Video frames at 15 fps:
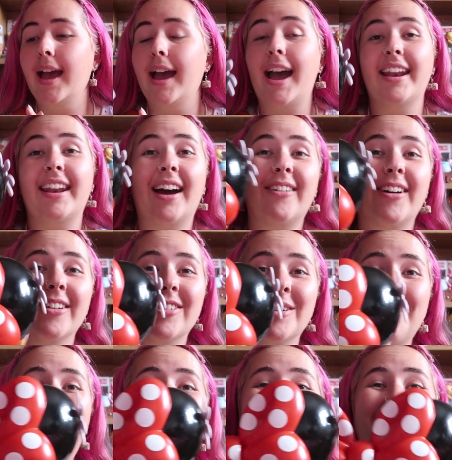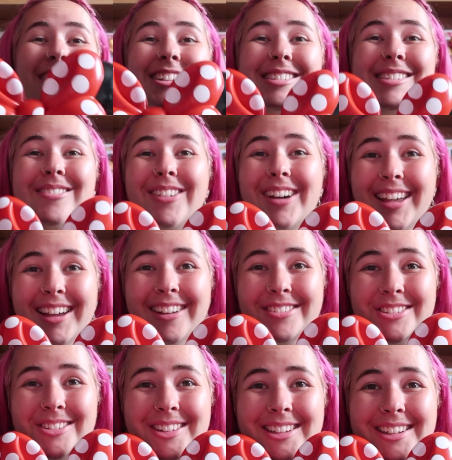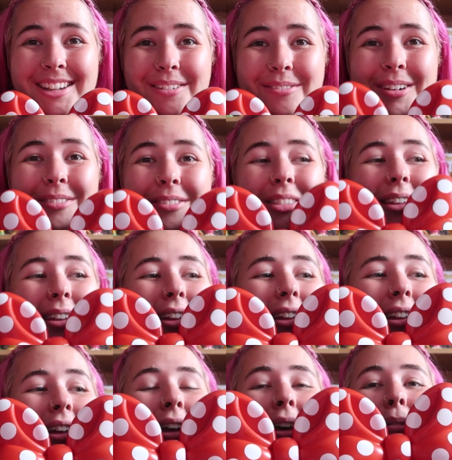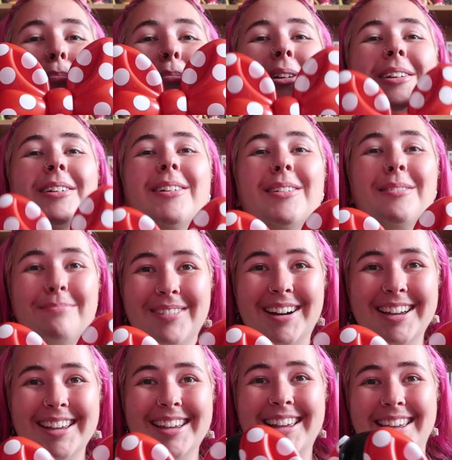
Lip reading: And now over at Paris, we have joined in with the balloon bucket